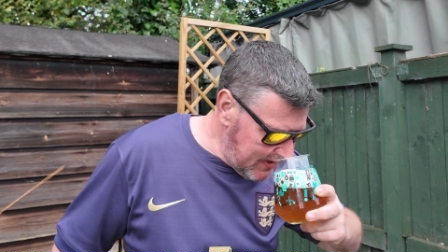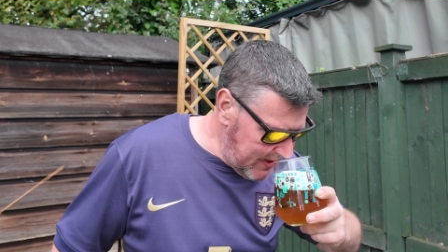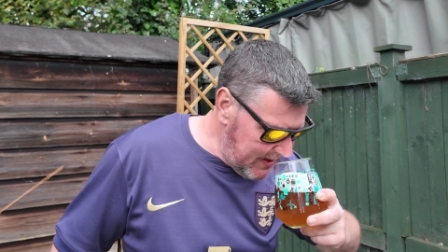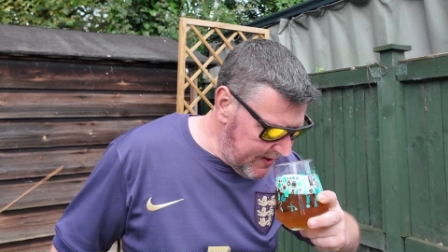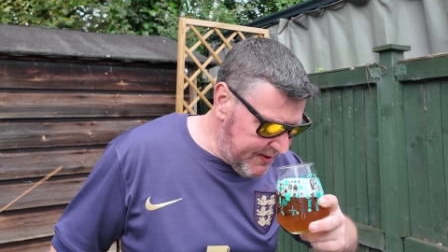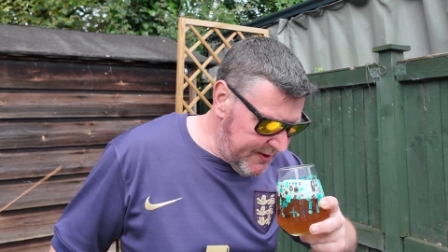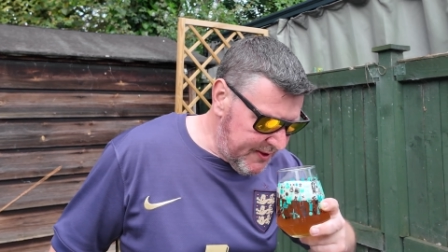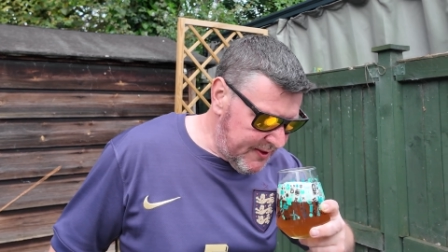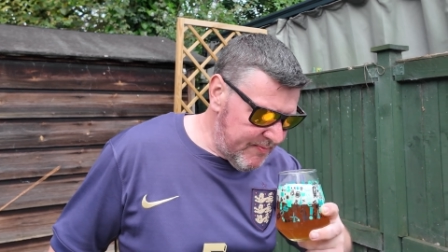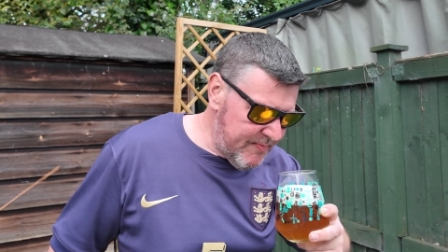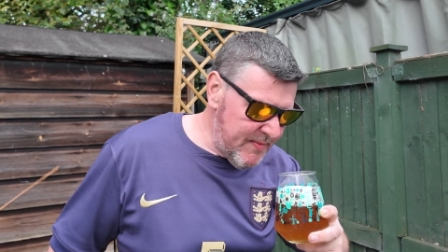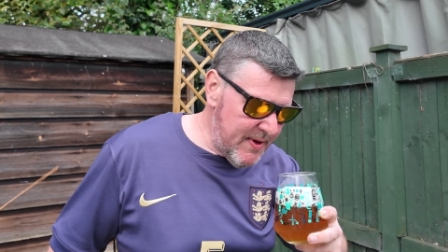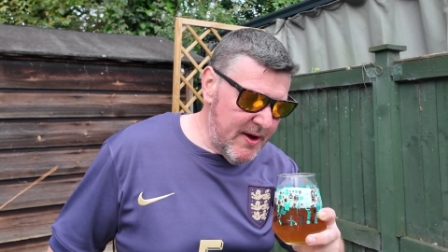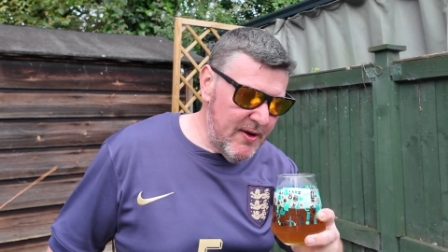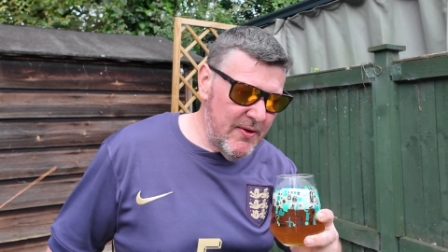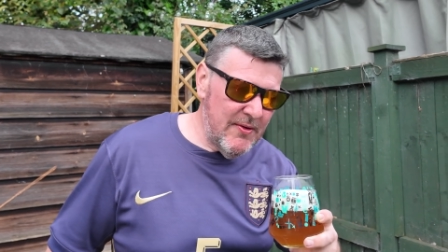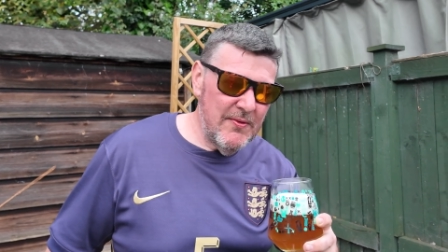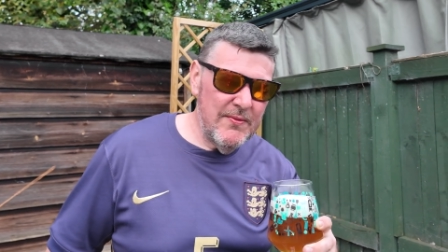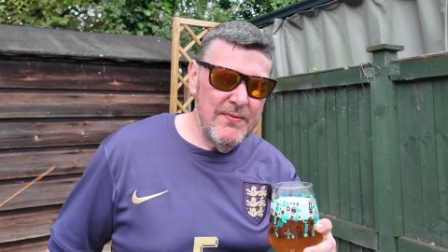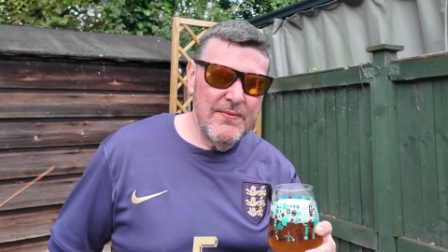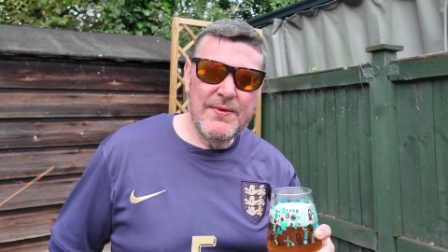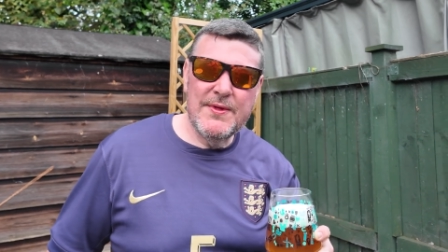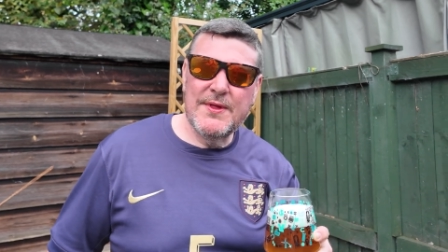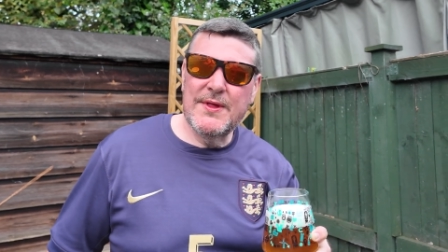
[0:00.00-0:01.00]

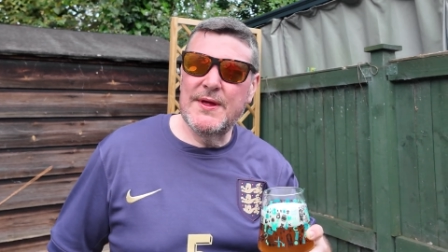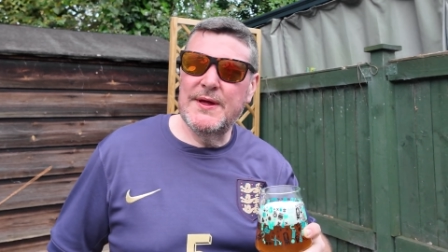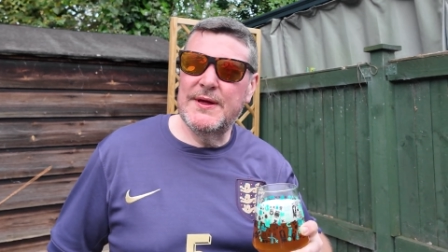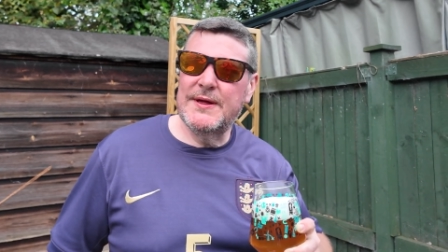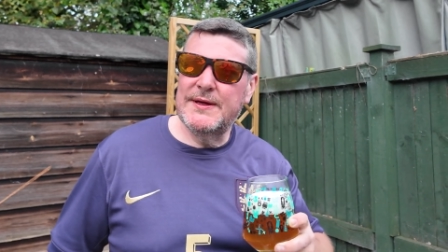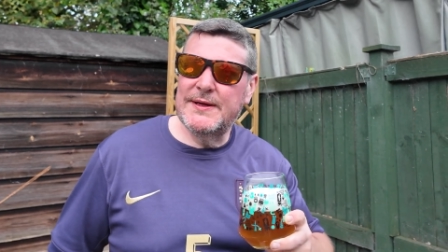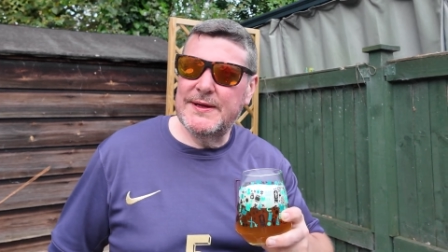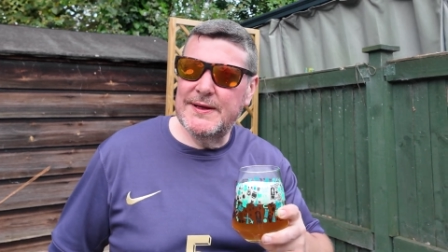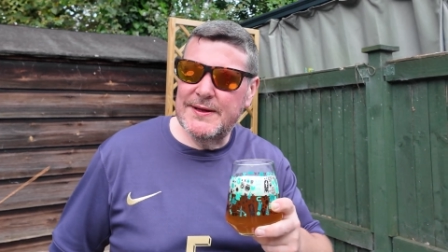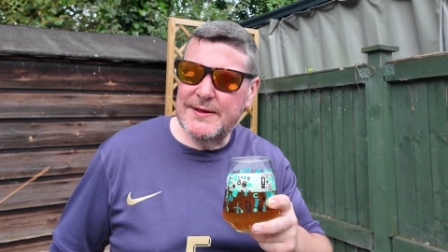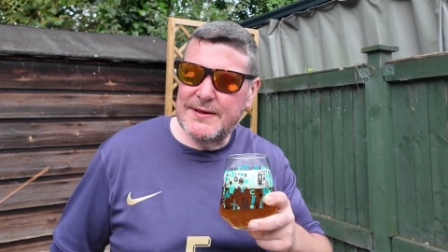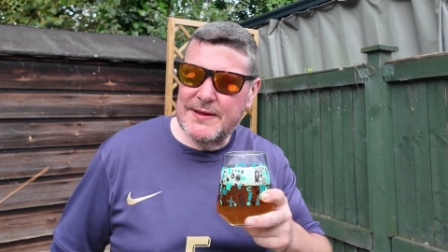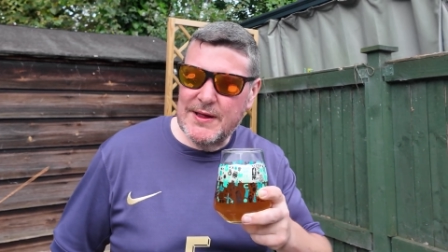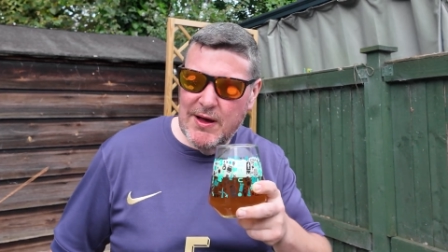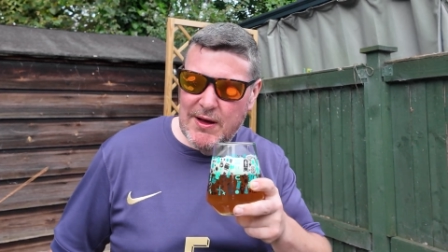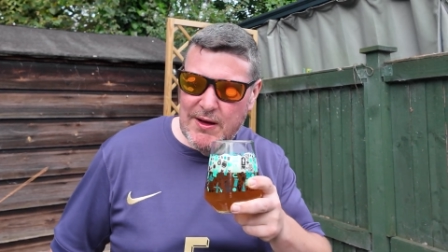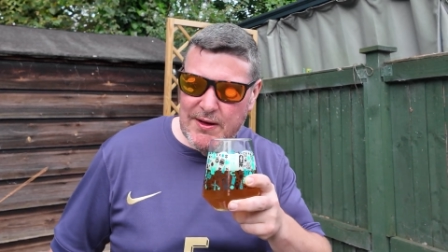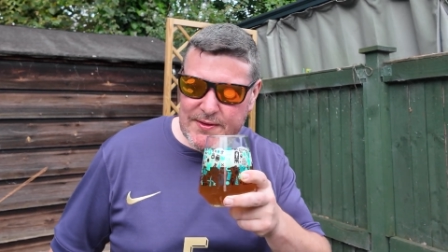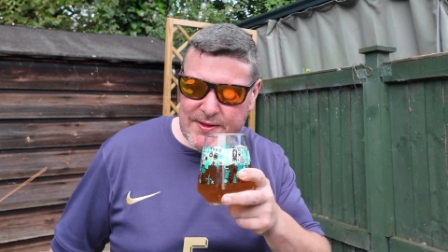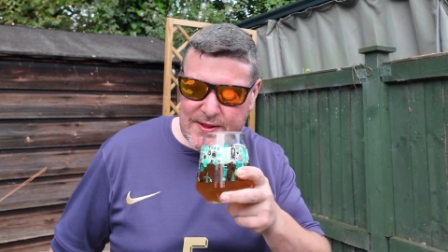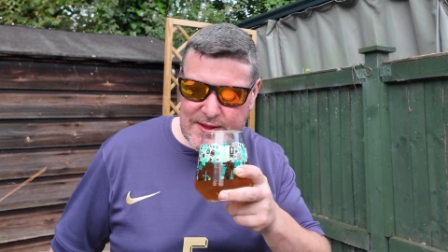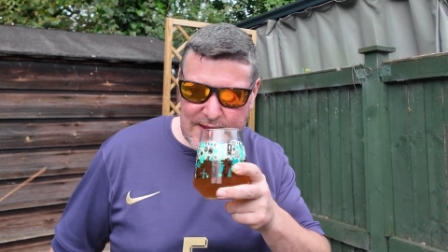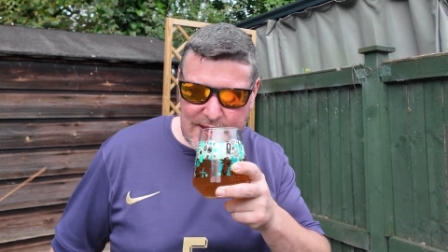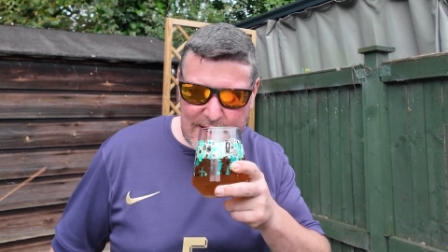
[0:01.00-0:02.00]
Smells, it's
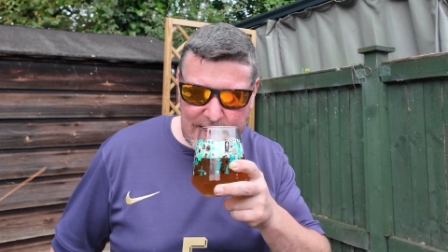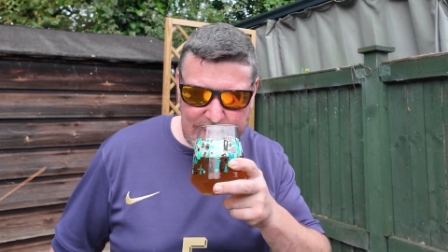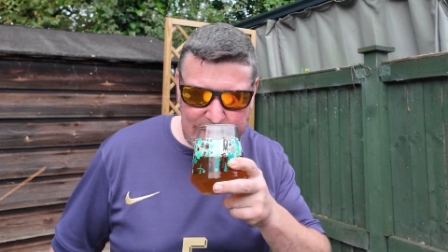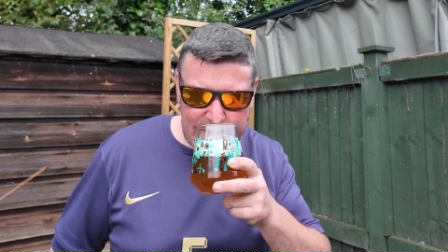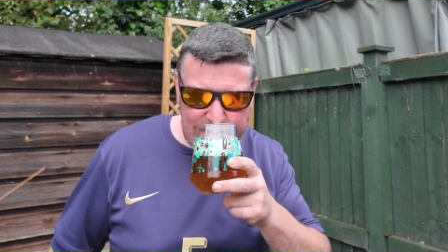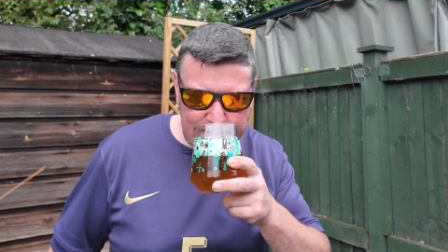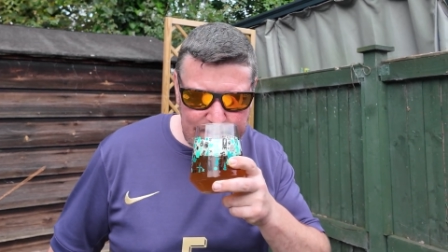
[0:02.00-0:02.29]
hard to say.